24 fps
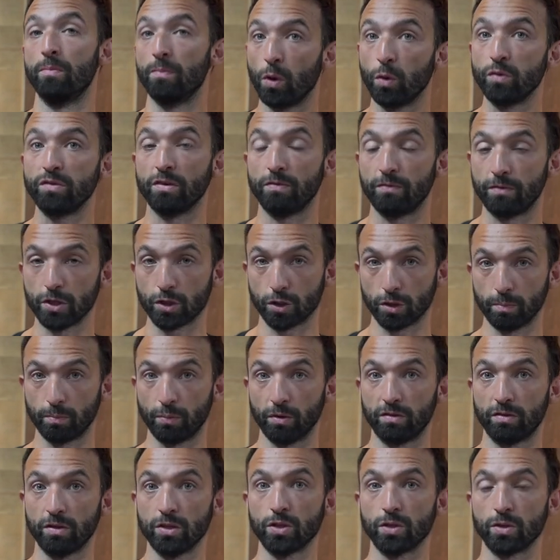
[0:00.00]
the most efficient
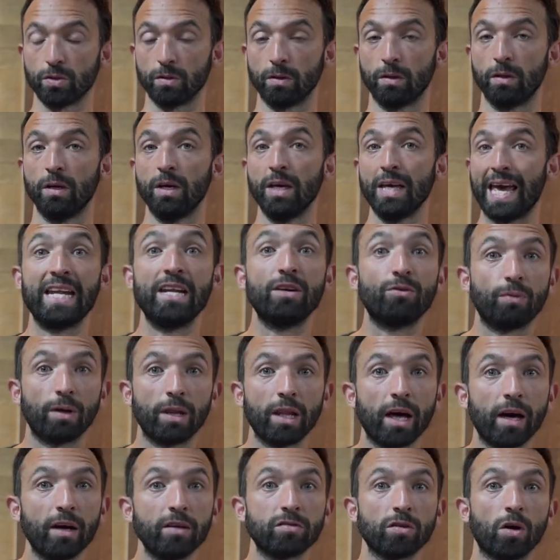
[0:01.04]
position, and it
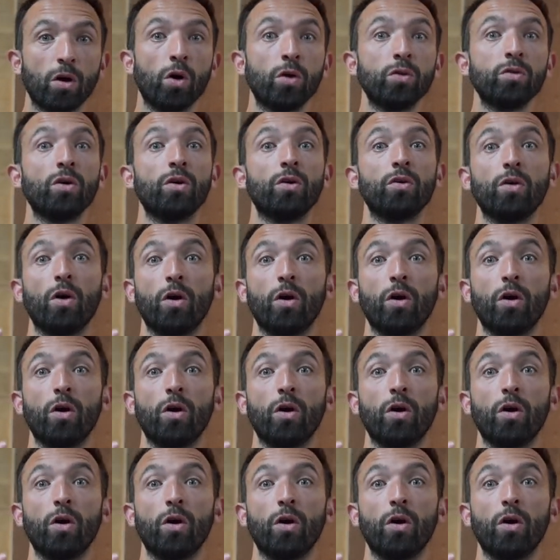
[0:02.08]
relies on